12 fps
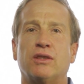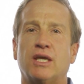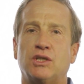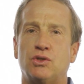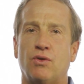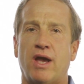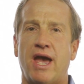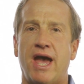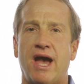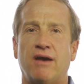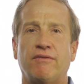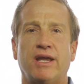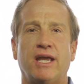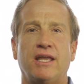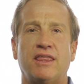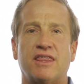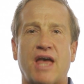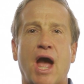that you have
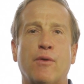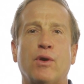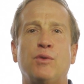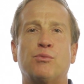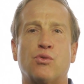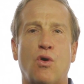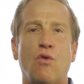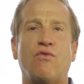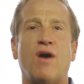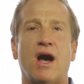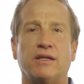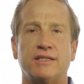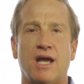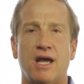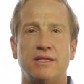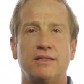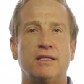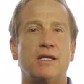a thyroid profile
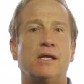done.